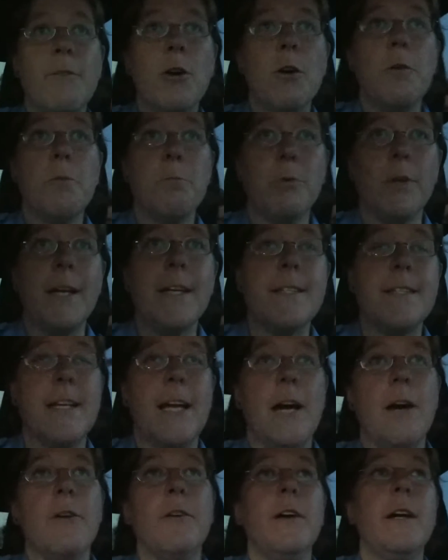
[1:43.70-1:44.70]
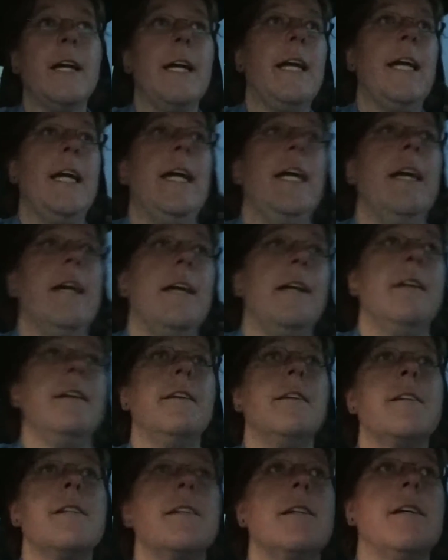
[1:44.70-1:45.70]
have her own place now,
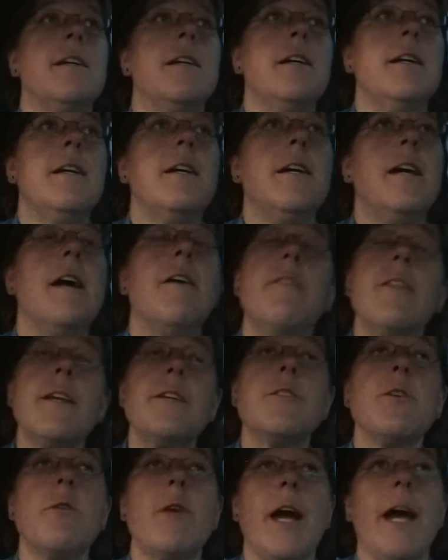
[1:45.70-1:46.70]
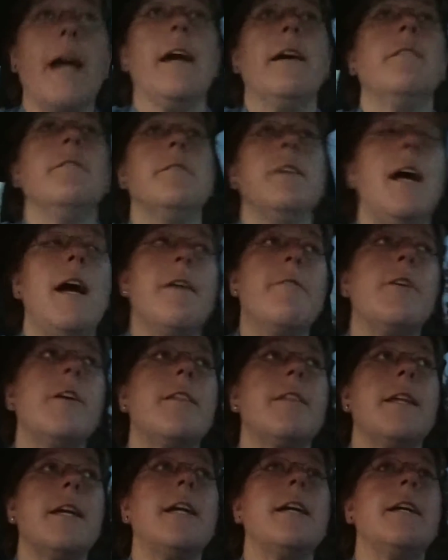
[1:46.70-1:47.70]
and everything's okay.
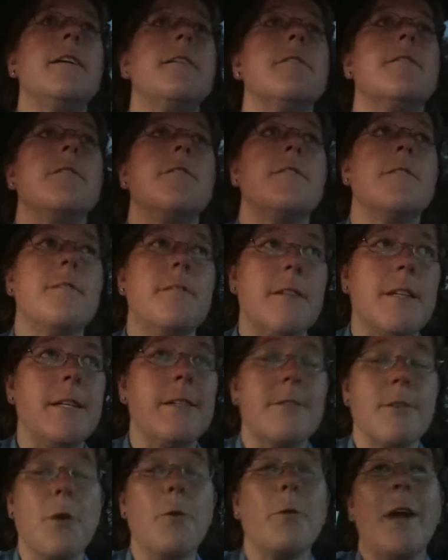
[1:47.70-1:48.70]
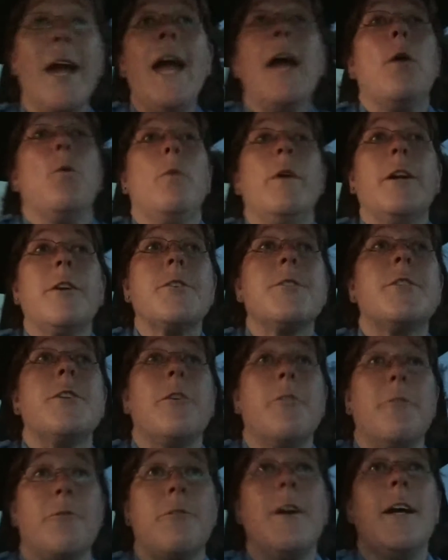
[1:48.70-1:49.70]
Everything is is okay. We are
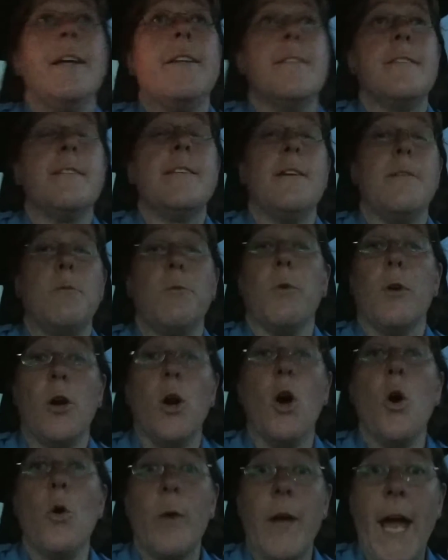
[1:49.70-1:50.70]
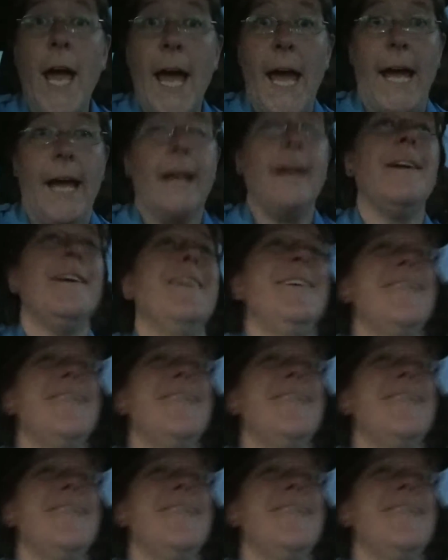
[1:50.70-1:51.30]
still friends, and we're okay.